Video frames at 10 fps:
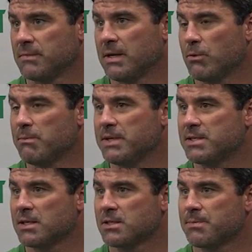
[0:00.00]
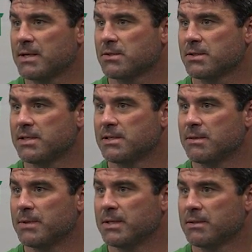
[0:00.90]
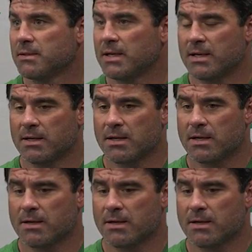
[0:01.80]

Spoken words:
That wouldn't be such a special season to me. And